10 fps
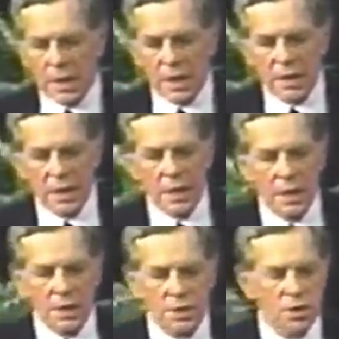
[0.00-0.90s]
The
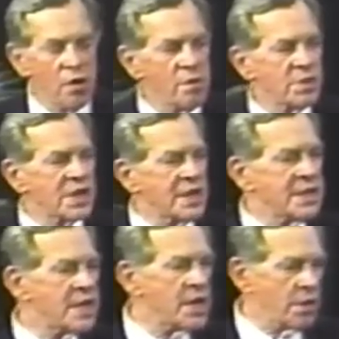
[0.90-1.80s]
story was
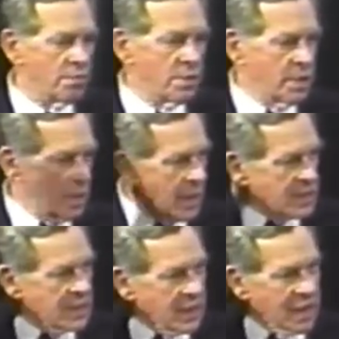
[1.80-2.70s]
continued,
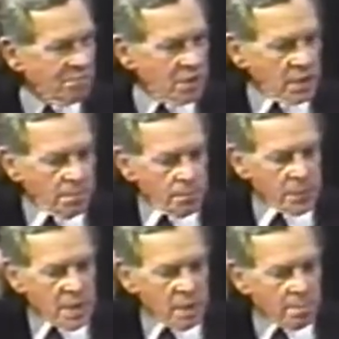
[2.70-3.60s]
as he left it,
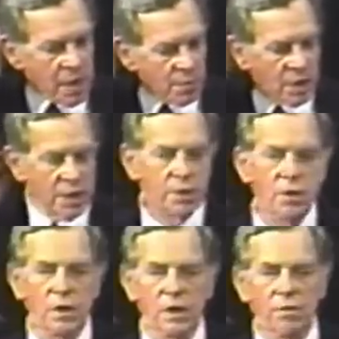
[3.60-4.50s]
by what are
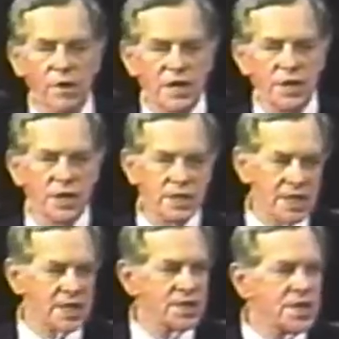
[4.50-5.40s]
called Chrétien's
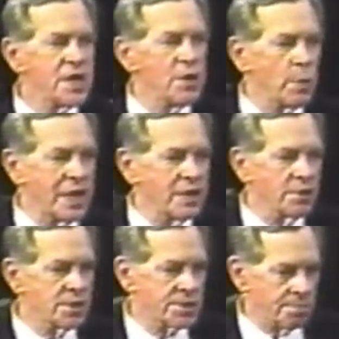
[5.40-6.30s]

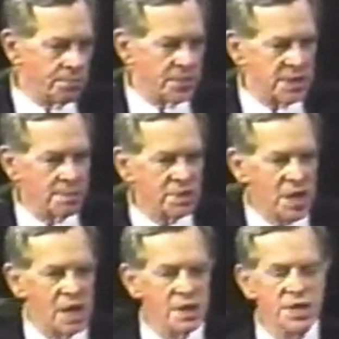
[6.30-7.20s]
continuators. Some
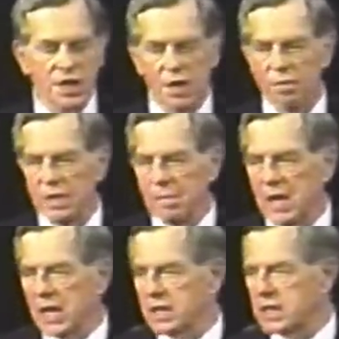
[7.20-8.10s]
scholars see three
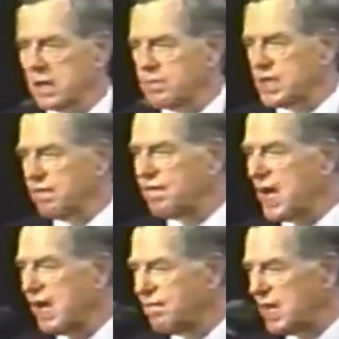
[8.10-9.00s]
men, some see
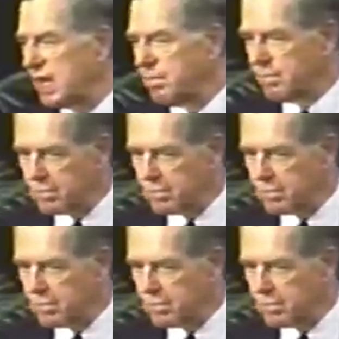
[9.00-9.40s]
five there.